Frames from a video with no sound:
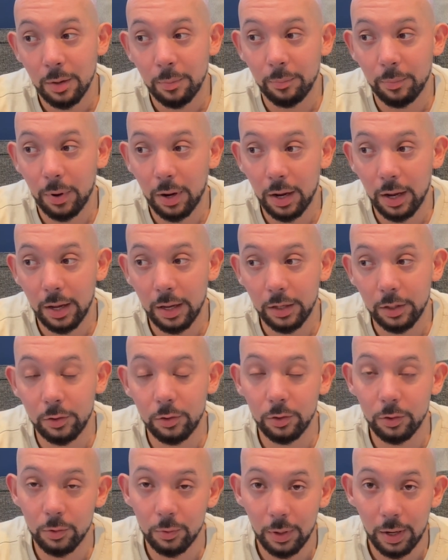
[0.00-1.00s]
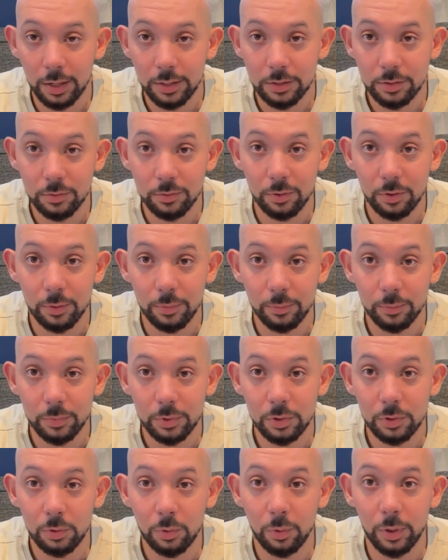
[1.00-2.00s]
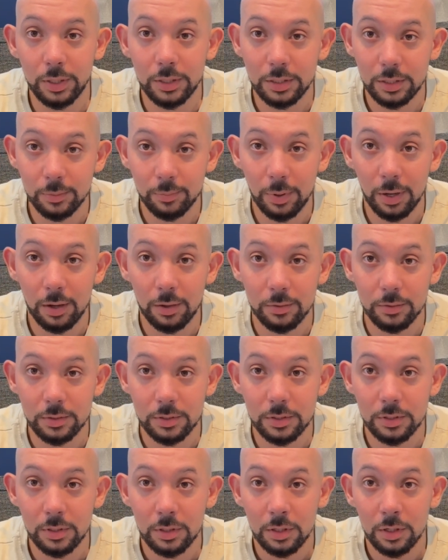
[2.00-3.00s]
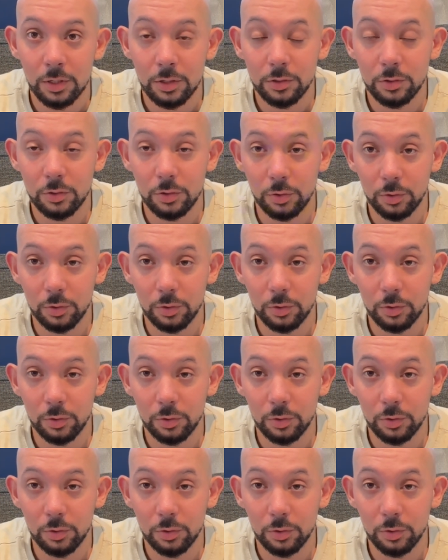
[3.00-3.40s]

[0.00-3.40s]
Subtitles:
my Google ads from £20 to